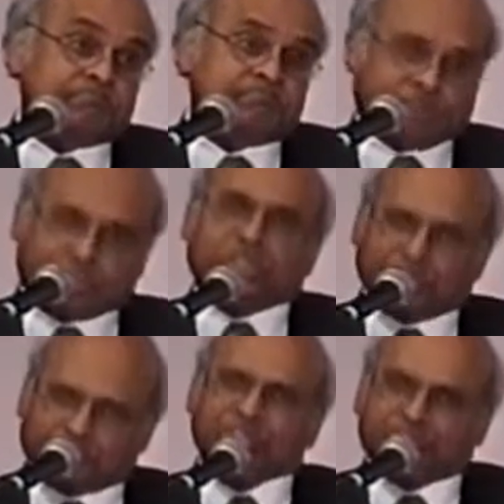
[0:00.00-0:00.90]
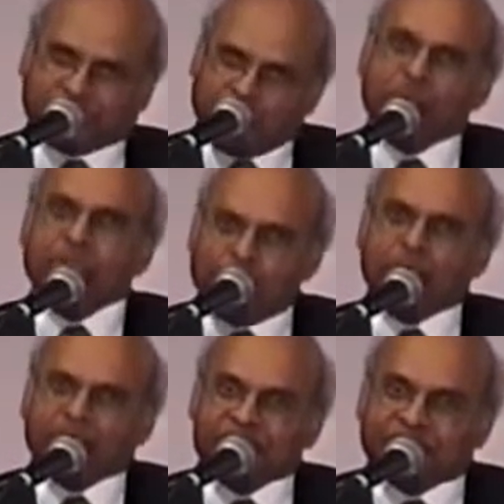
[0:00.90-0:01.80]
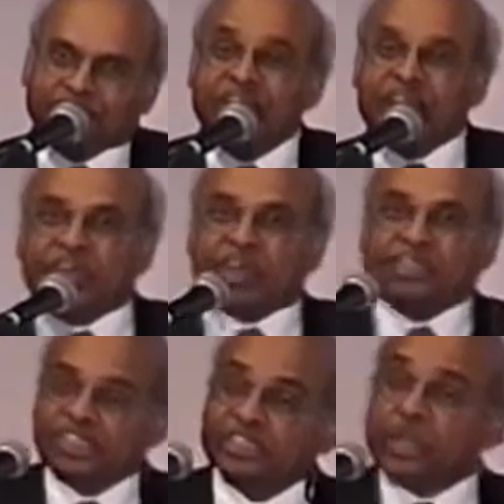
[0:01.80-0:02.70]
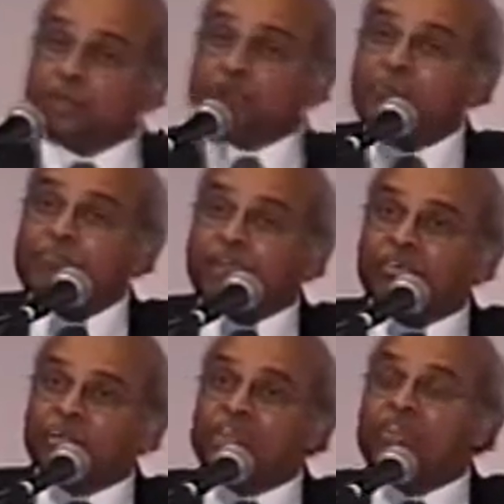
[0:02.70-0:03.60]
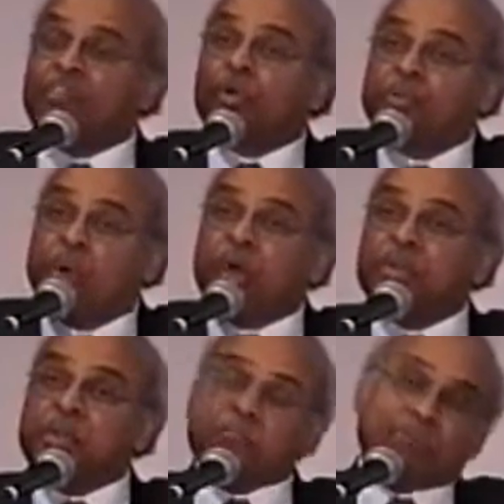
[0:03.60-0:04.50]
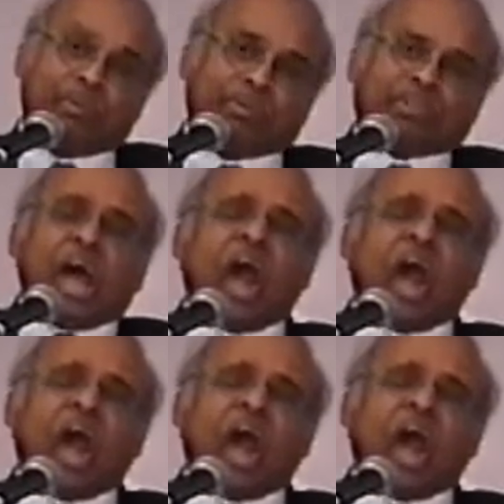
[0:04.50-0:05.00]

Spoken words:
The church is the only organization that exists primarily for non-members.